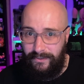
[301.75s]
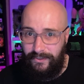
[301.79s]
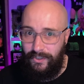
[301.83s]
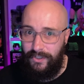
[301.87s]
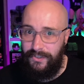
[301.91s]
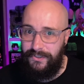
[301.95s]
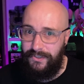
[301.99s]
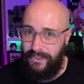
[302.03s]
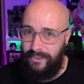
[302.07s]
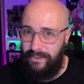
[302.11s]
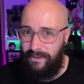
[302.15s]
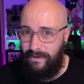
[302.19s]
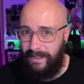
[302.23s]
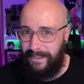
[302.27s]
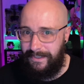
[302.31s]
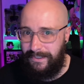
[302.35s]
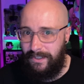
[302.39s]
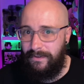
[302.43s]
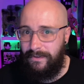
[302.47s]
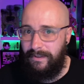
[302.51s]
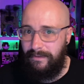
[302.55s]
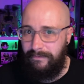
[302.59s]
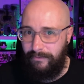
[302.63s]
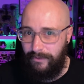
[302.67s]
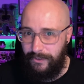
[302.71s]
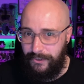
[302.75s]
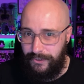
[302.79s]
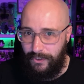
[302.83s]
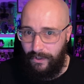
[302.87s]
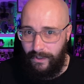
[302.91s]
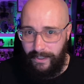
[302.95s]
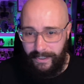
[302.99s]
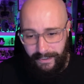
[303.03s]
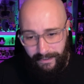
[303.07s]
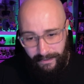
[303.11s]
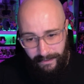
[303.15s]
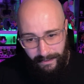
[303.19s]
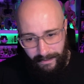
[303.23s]
just as long as hunting for a
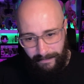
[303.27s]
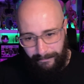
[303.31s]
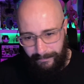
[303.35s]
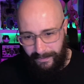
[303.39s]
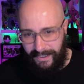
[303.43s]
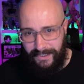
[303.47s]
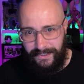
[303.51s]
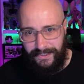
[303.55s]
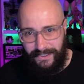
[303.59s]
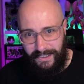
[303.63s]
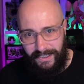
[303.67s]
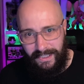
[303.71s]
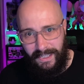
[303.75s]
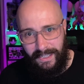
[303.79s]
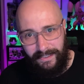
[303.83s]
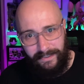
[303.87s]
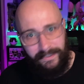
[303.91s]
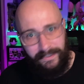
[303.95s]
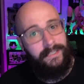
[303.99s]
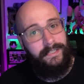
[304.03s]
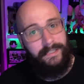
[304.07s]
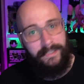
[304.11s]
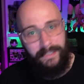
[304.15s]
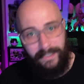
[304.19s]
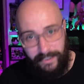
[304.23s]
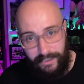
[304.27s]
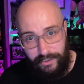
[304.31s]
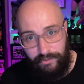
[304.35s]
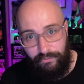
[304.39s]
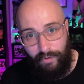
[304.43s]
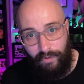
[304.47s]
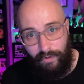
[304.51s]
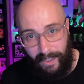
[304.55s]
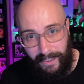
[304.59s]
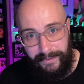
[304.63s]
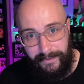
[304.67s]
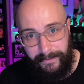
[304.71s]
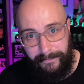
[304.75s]
shiny, because again, it's
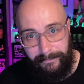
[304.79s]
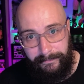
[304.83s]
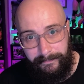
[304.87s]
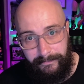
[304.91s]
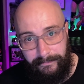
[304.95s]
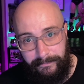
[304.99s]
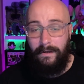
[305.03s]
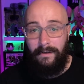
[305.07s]
random.